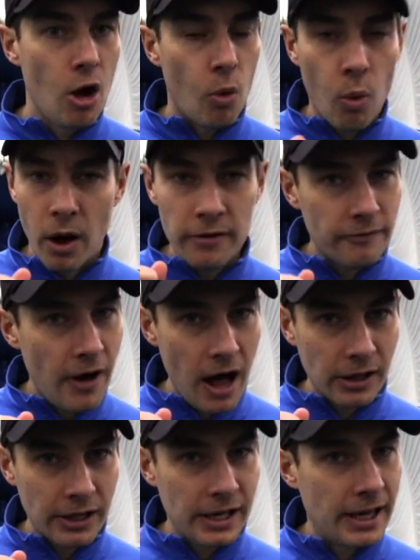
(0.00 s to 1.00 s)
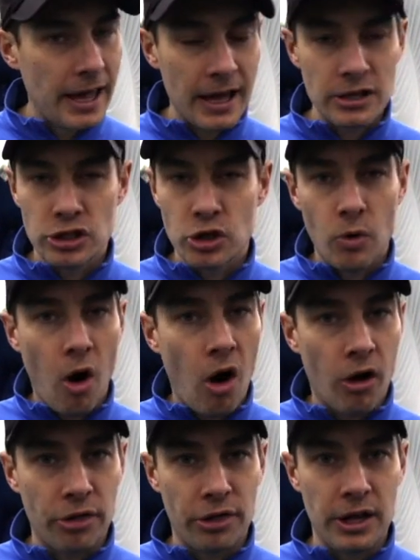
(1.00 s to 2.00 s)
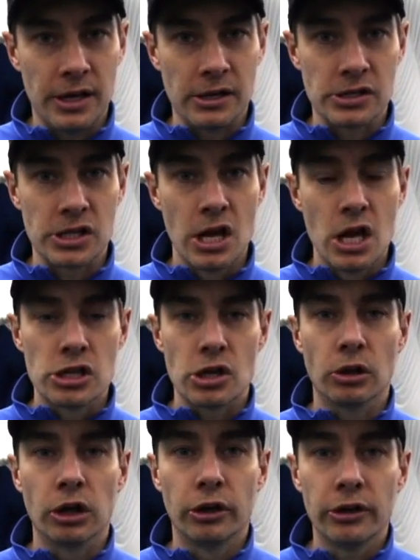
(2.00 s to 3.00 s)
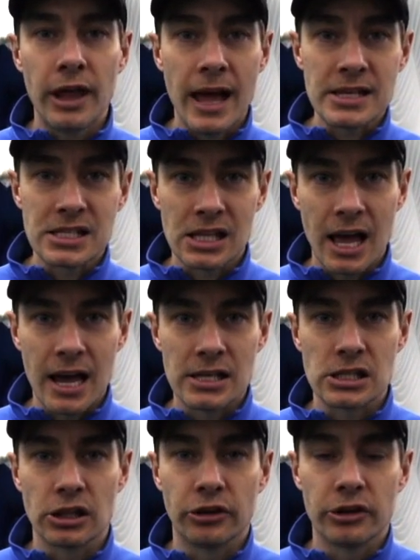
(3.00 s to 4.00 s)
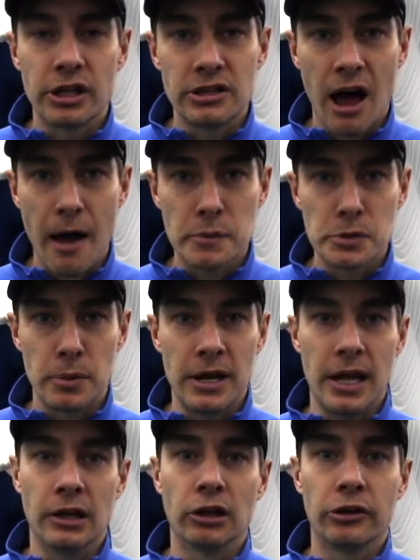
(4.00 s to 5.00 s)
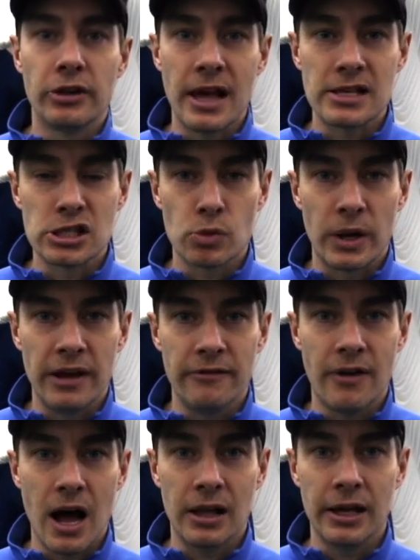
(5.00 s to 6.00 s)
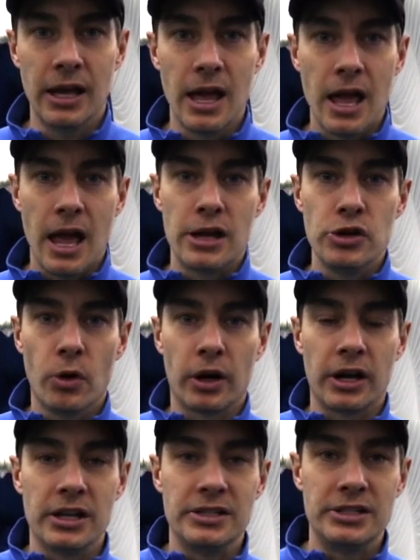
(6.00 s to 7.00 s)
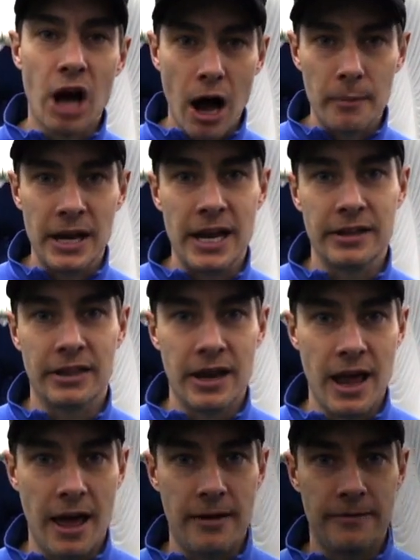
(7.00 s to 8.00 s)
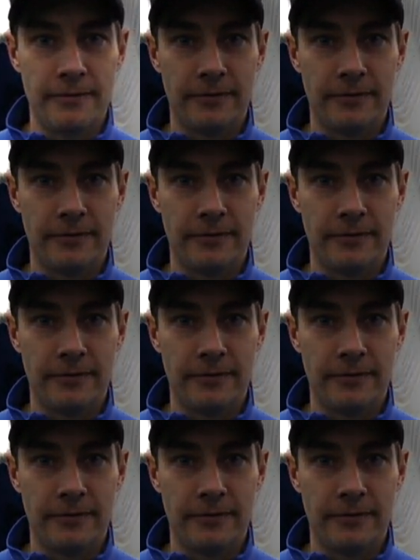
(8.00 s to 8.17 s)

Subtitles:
One volley can't do all things. So learn that slice, learn the topspin, and learn that swinging volley, and you are going to dominate the net.